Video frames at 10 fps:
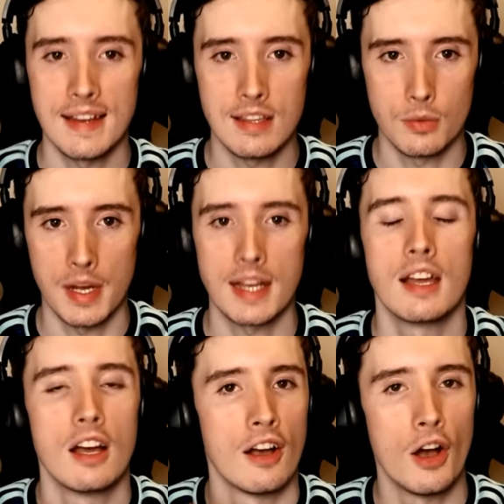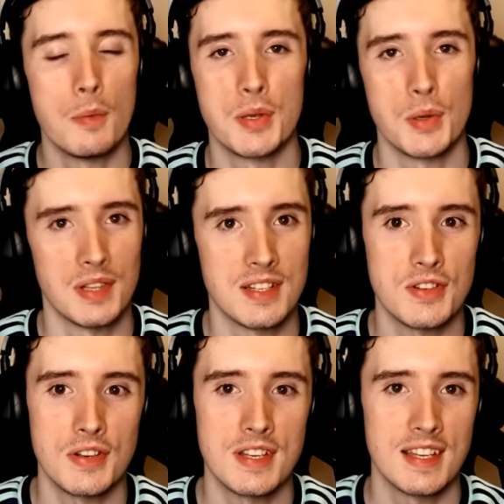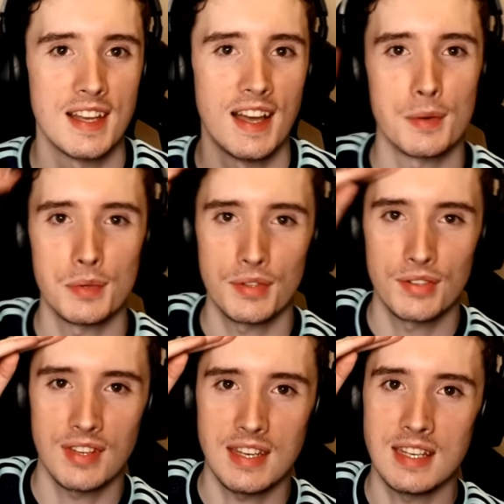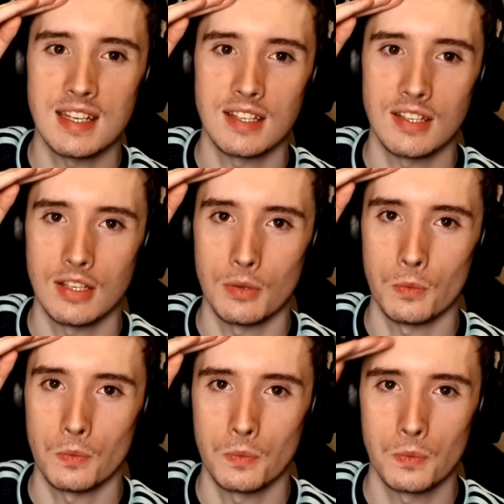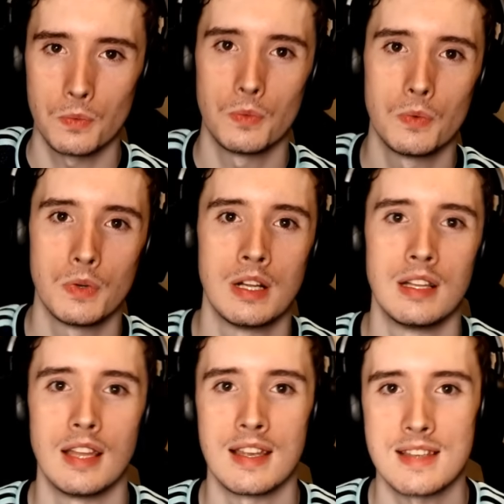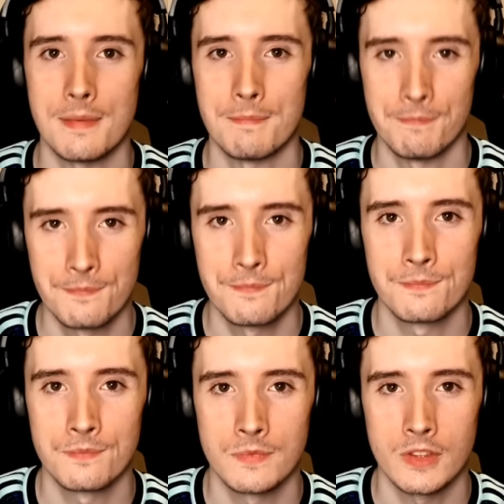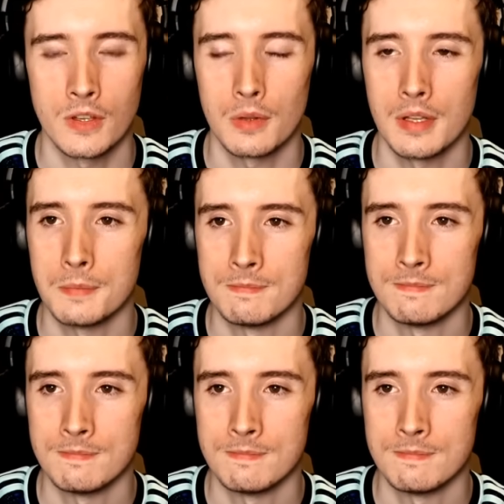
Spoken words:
Either way, hope you all enjoyed. I will see you later. Toodaloo.